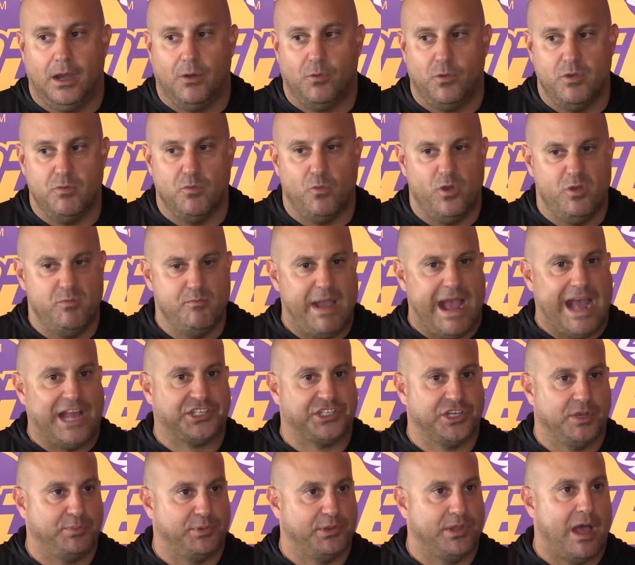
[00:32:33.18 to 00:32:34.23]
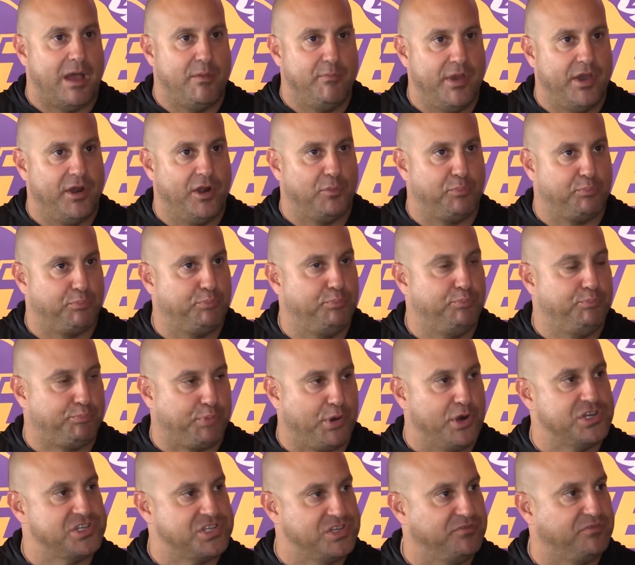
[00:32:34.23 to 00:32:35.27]
We match up a lot better
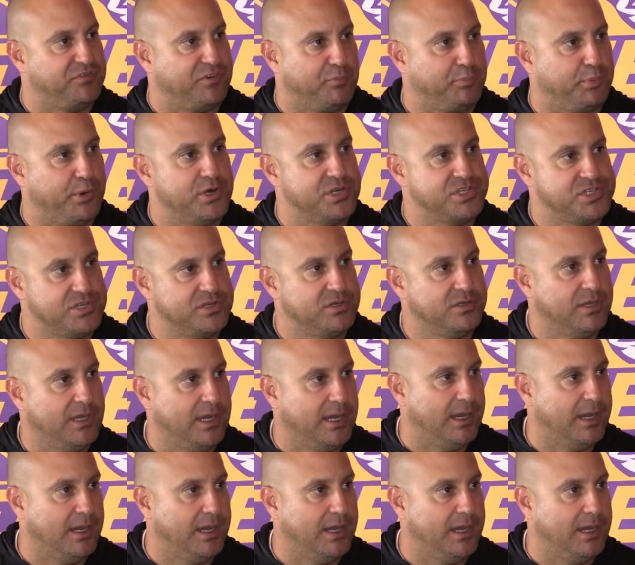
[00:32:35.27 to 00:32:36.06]
person for person.